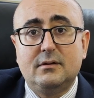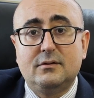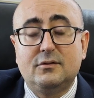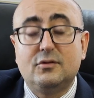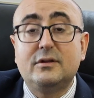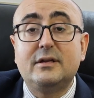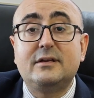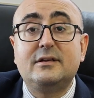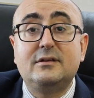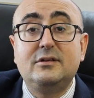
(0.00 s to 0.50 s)

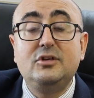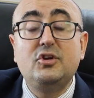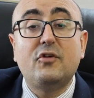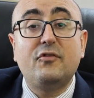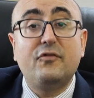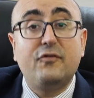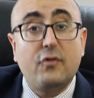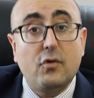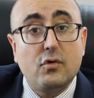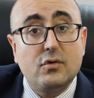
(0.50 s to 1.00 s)
so that you're
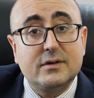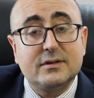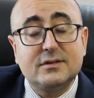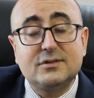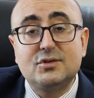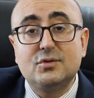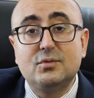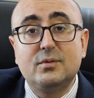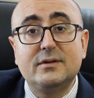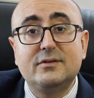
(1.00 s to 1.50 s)

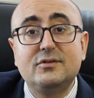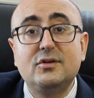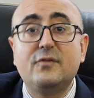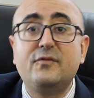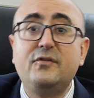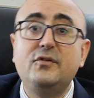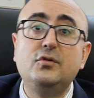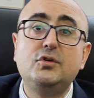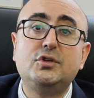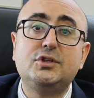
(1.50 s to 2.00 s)
focused towards your
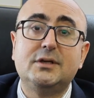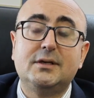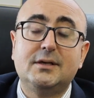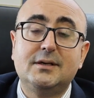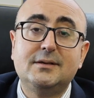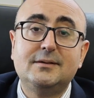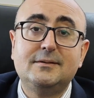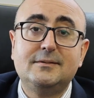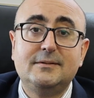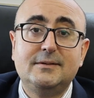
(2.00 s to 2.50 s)
future,